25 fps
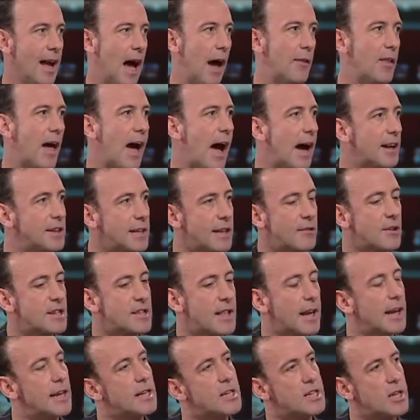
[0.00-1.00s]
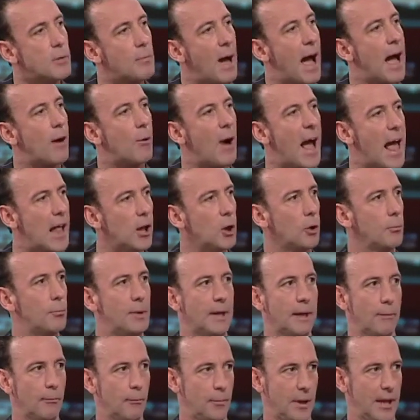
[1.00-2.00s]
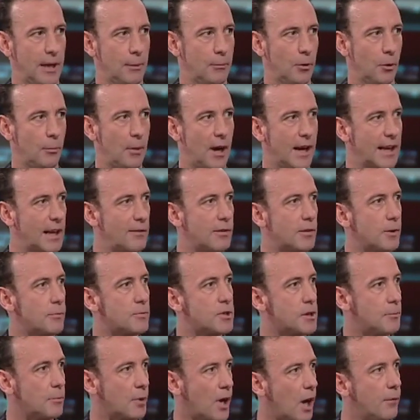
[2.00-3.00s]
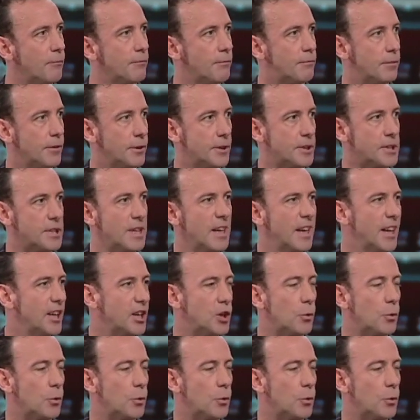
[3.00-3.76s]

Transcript: And the idea is that it's somehow helping people by giving them some comfort.